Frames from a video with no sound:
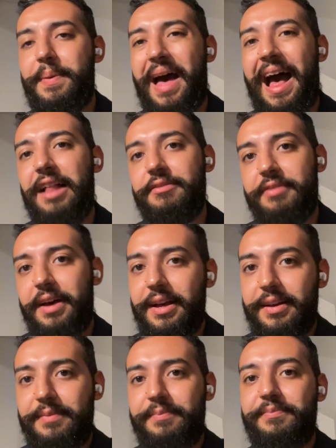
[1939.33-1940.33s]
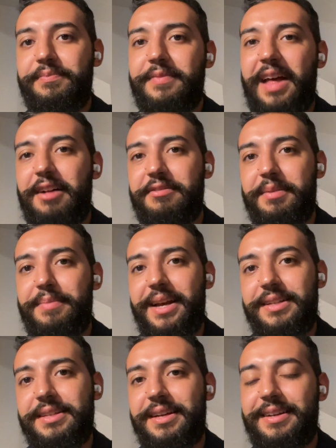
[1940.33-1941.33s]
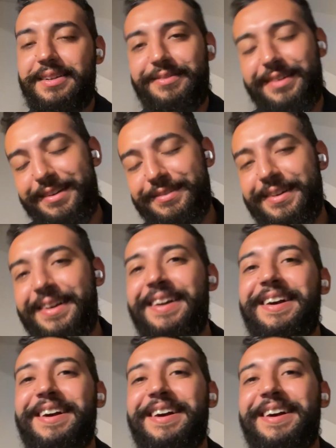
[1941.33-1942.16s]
alpha, beta, whatever.